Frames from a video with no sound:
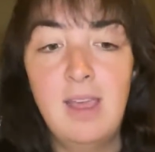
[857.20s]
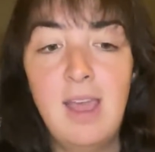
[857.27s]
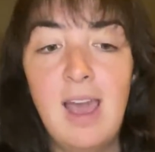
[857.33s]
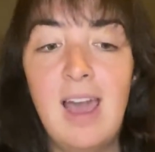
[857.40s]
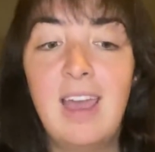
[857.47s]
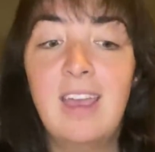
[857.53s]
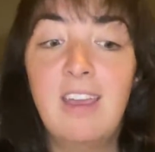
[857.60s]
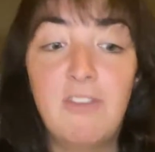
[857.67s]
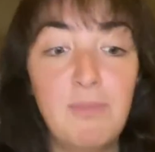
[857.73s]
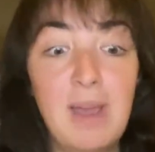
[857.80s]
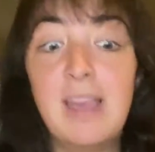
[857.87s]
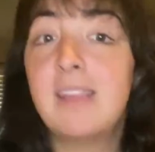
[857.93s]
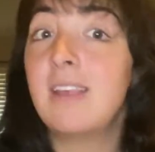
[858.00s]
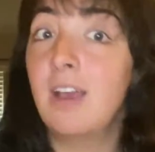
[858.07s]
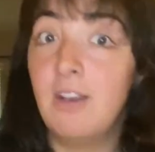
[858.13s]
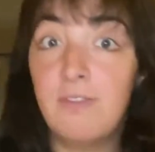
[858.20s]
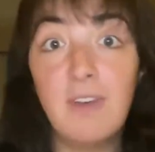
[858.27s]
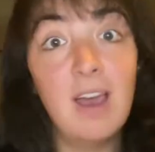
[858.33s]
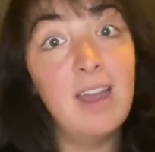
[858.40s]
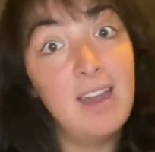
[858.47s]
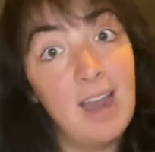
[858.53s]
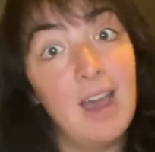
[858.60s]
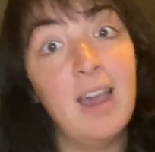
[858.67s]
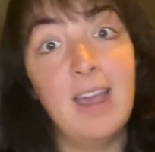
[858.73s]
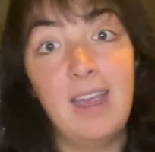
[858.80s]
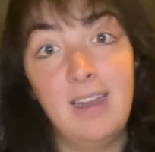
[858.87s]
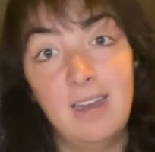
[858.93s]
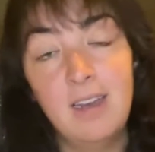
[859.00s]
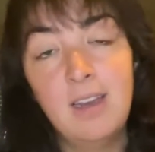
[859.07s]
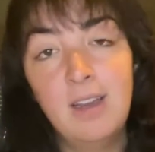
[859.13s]
I give myself a
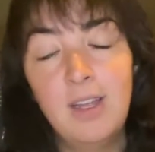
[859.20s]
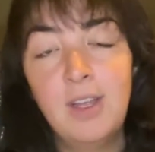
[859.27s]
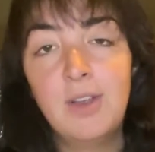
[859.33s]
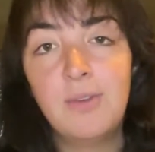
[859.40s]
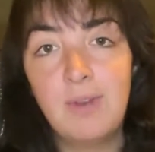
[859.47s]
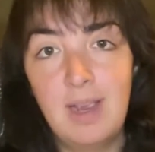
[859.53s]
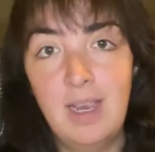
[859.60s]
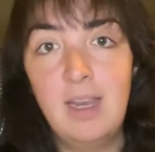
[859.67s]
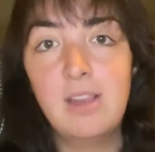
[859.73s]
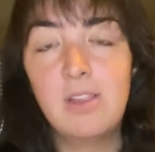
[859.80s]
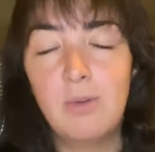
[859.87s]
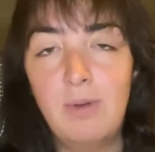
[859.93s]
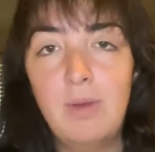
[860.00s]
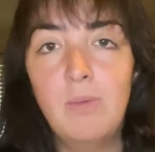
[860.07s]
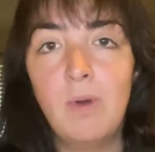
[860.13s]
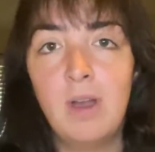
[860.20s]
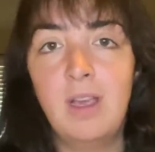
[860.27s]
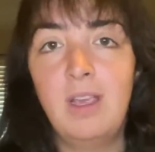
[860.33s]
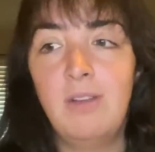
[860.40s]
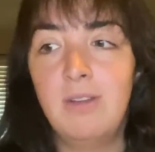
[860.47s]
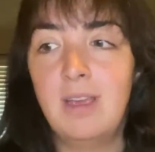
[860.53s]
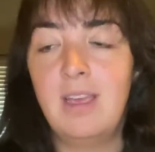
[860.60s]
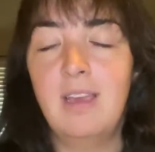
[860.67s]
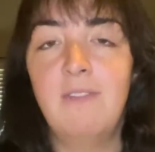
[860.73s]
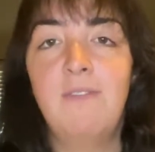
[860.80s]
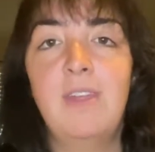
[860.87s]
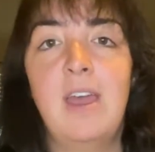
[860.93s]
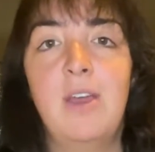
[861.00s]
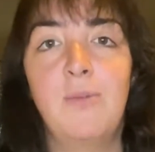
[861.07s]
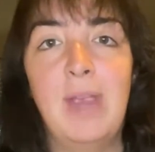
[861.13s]
9, right? So we want you to give
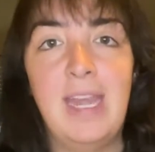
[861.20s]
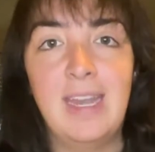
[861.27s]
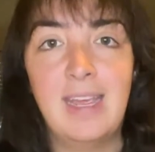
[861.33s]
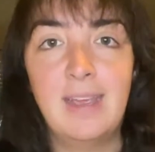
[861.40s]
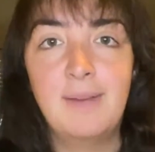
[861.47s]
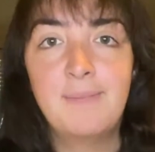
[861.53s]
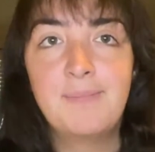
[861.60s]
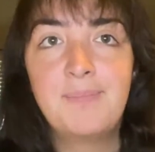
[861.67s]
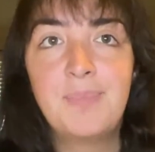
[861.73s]
that rating.